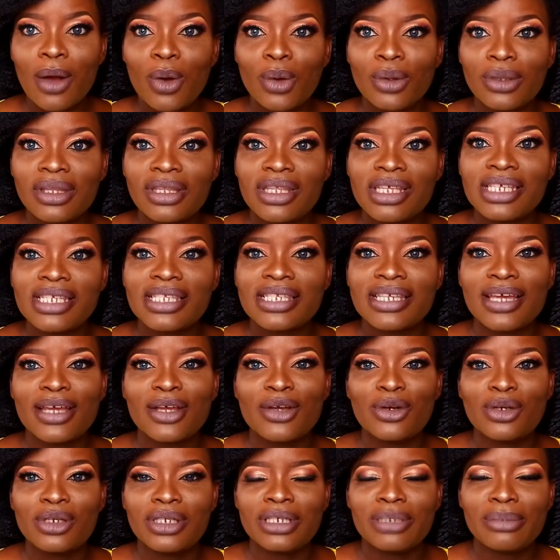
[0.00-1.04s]
all the things i
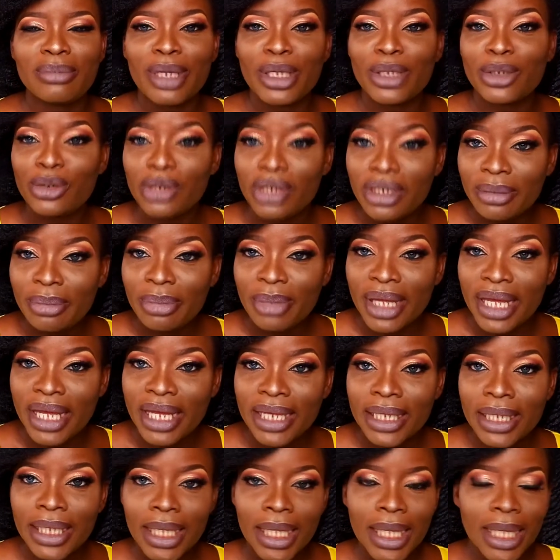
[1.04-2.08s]
got in my goodie bag
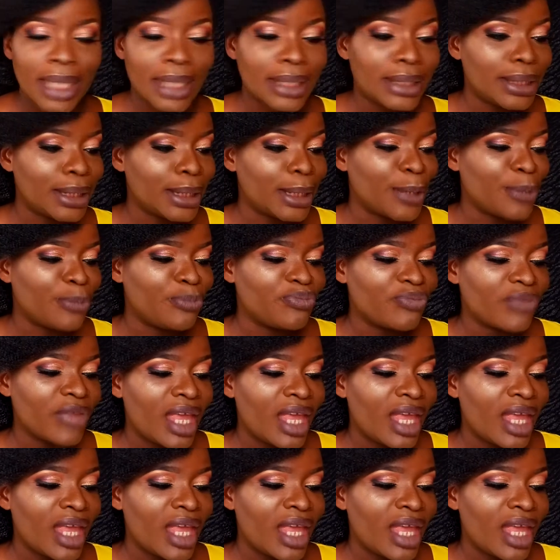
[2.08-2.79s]
and um,